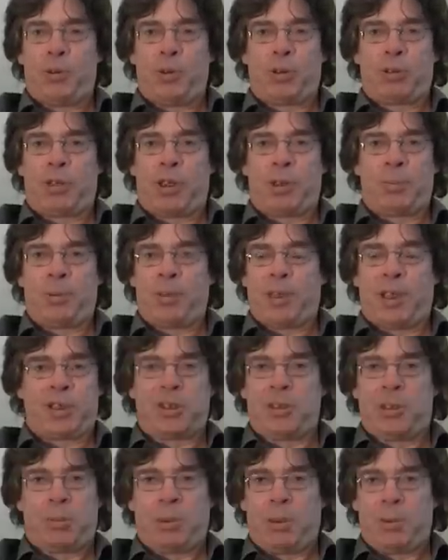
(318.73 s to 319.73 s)
more credible. That's
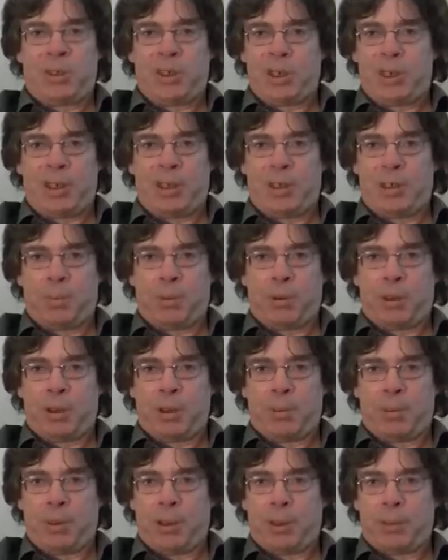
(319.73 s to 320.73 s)
not what we see in the
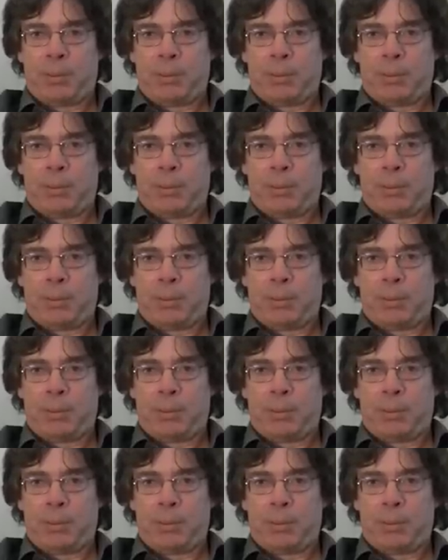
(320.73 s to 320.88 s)
Principia.